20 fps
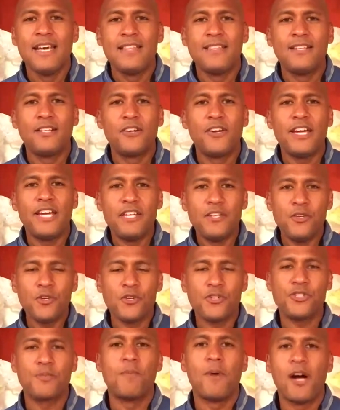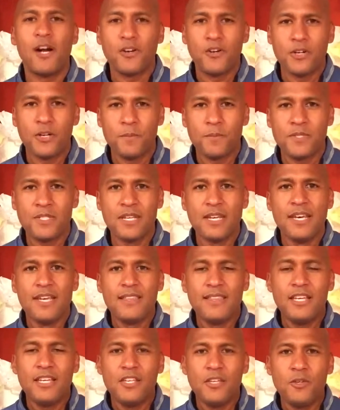that are in your small groups
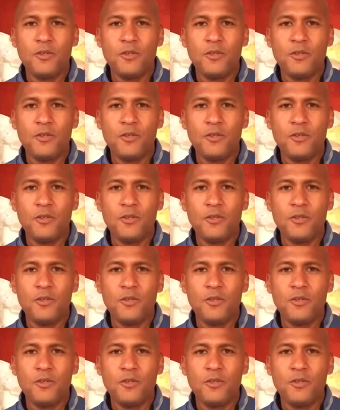that